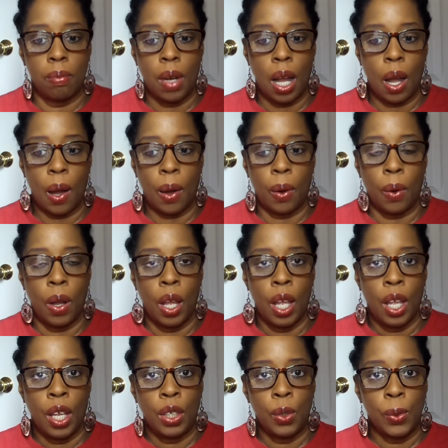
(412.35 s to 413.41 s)
how
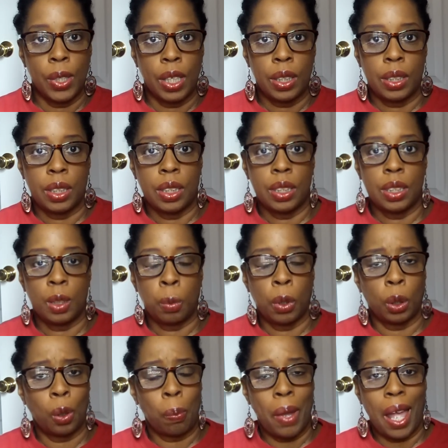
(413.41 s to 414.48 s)
you get these
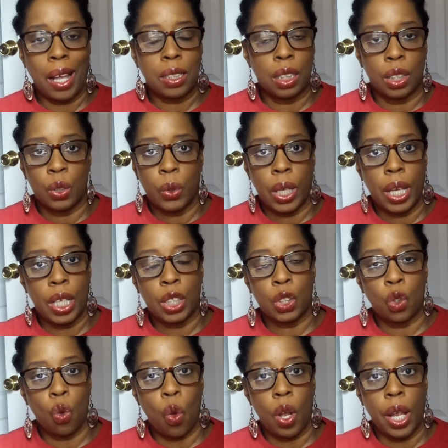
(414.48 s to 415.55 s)
pillow packs and you can't
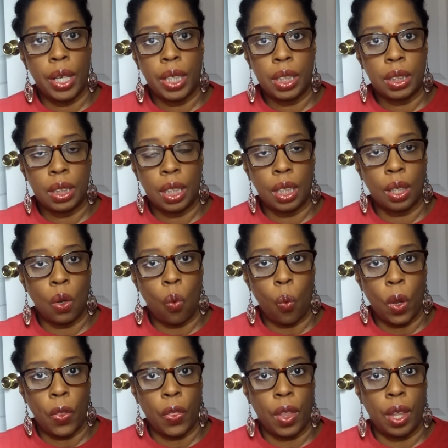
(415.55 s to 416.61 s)
do anything
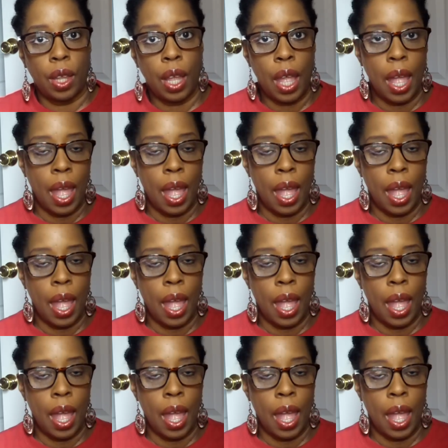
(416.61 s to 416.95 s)
with it.